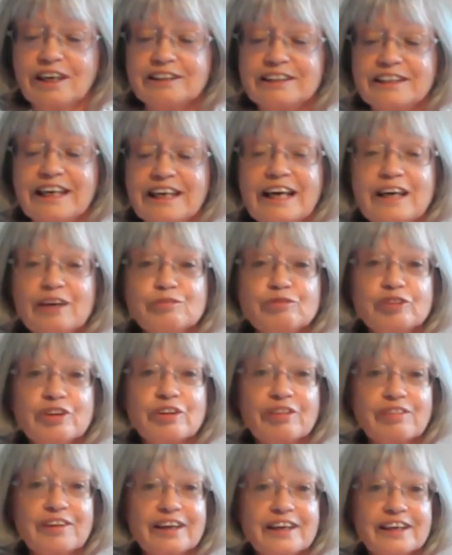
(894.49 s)
And
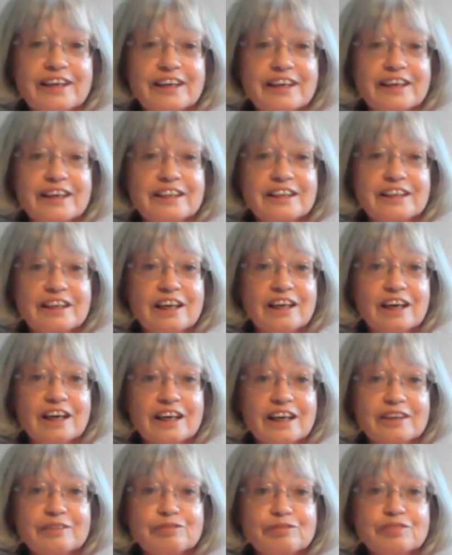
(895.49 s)
everything in
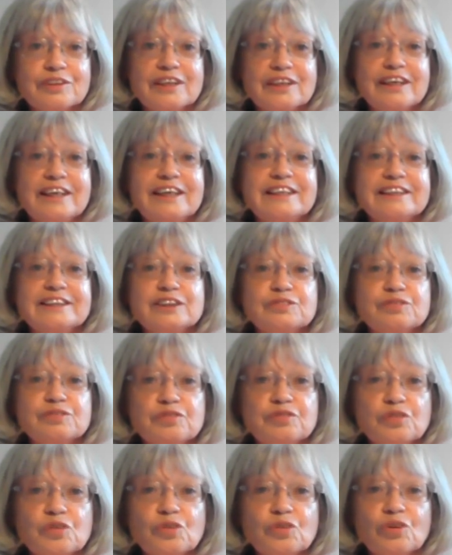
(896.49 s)
life is
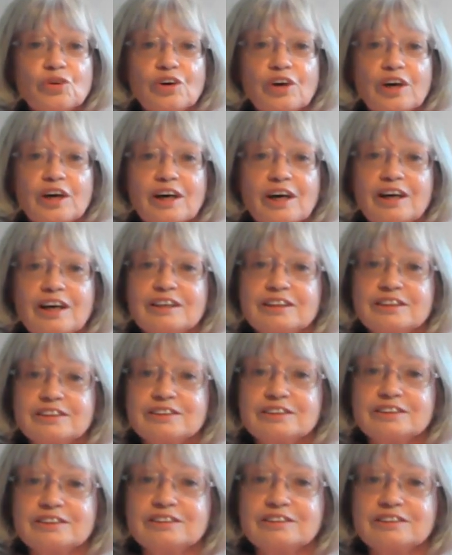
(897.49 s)
for
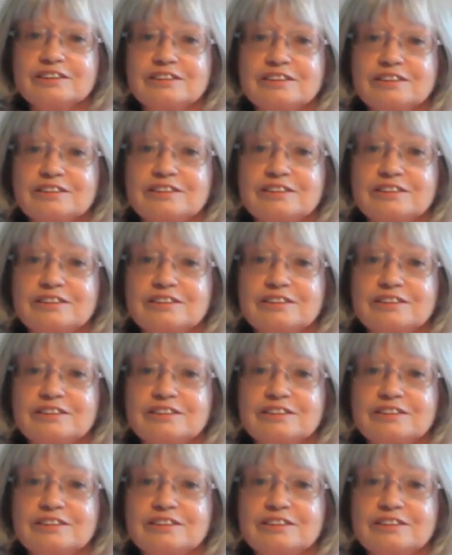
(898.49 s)
us.